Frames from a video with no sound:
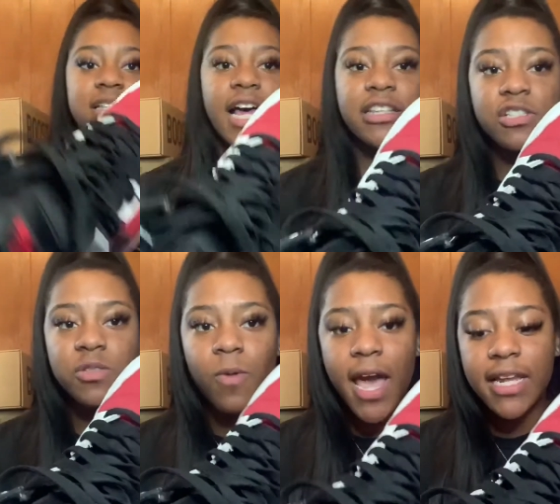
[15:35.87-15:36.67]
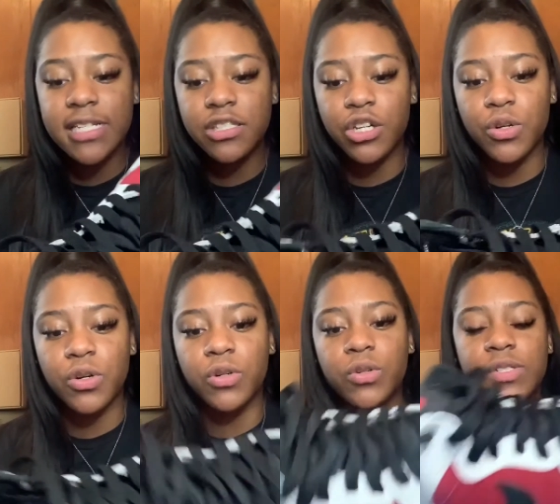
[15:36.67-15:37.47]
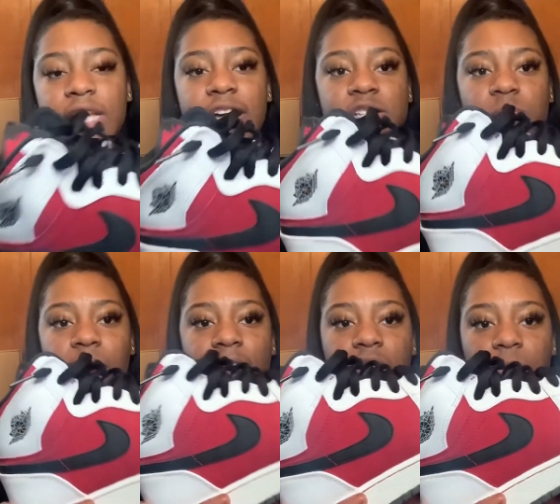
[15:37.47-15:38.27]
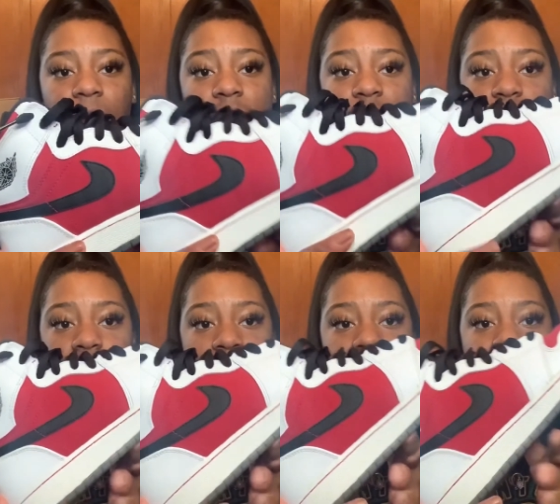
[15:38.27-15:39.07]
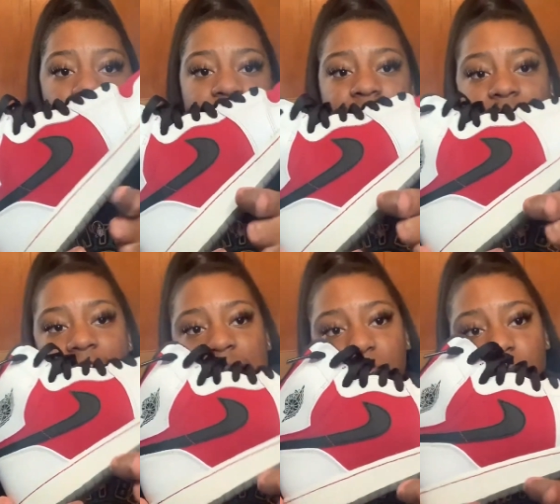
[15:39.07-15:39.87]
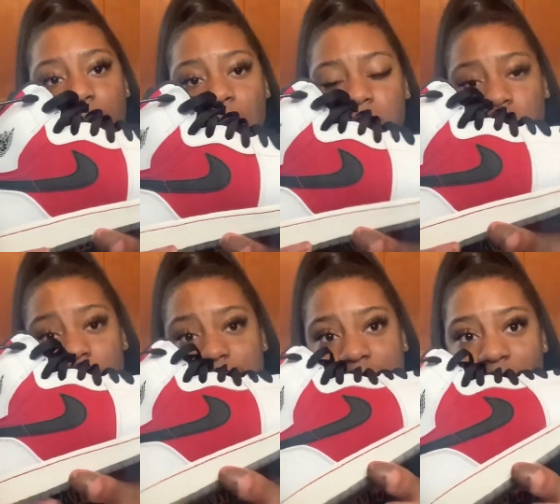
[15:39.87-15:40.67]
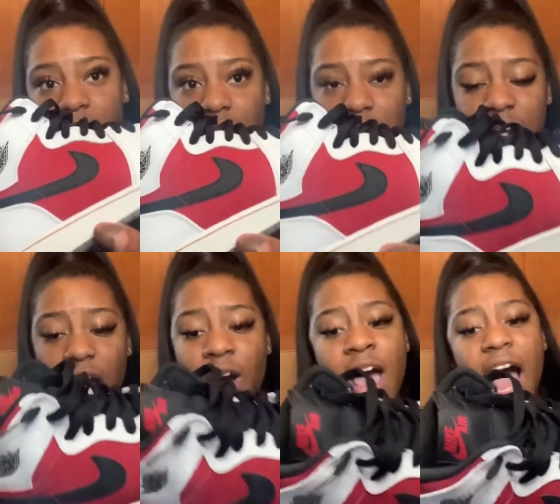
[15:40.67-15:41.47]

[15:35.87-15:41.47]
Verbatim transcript: Like the suede is still cool. It's like suede. The red is suede. I like that the icy blue bottom. Of course, it's kind of dirty now.